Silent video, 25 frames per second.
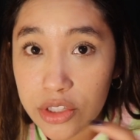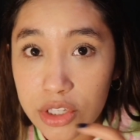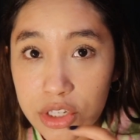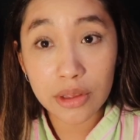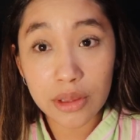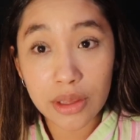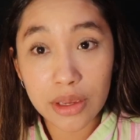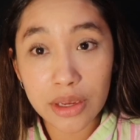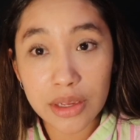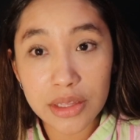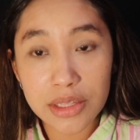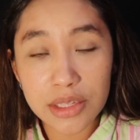I feel
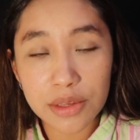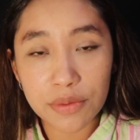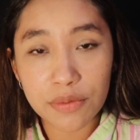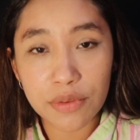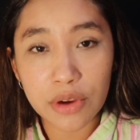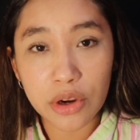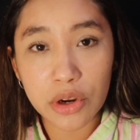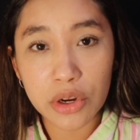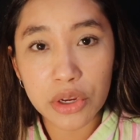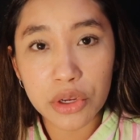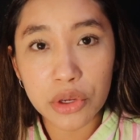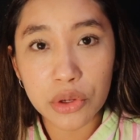like it's a
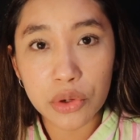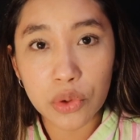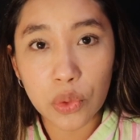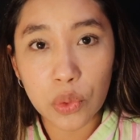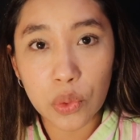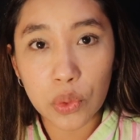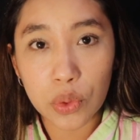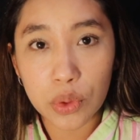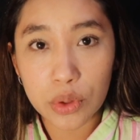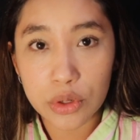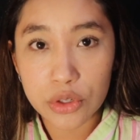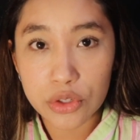very good
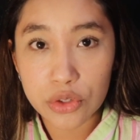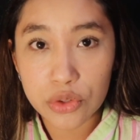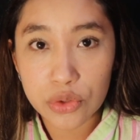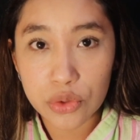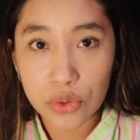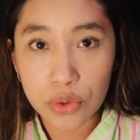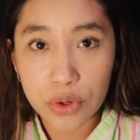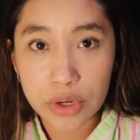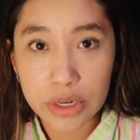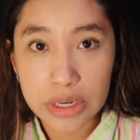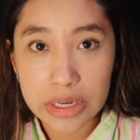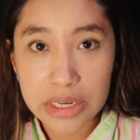horror
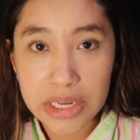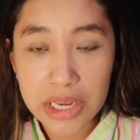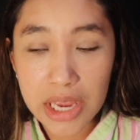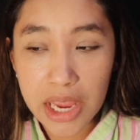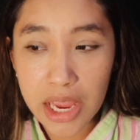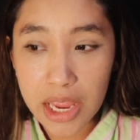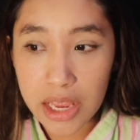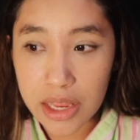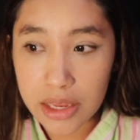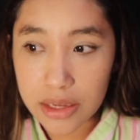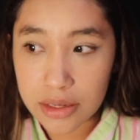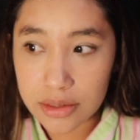story,
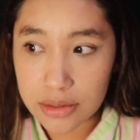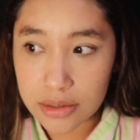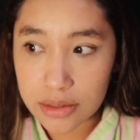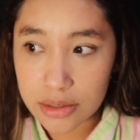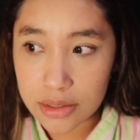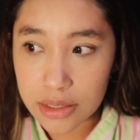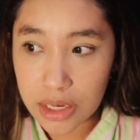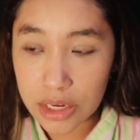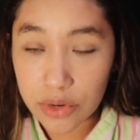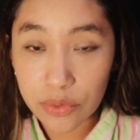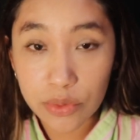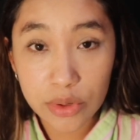and
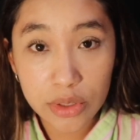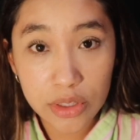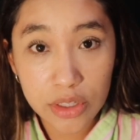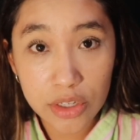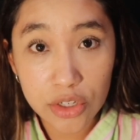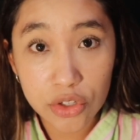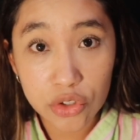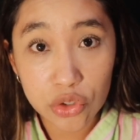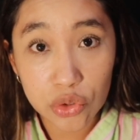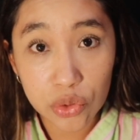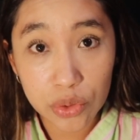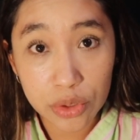I really
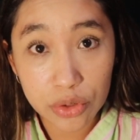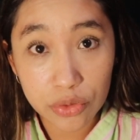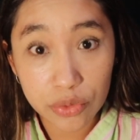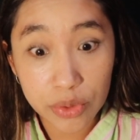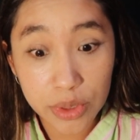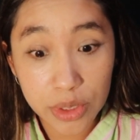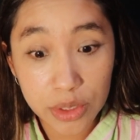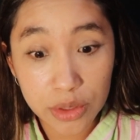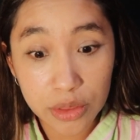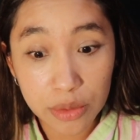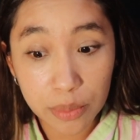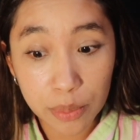enjoyed
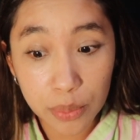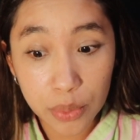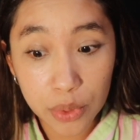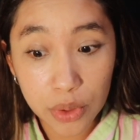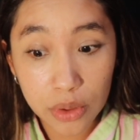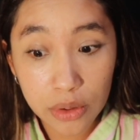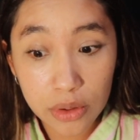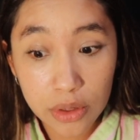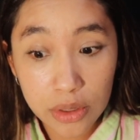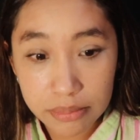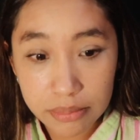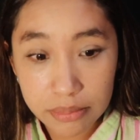reading the
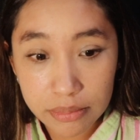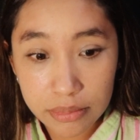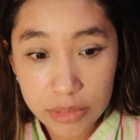book.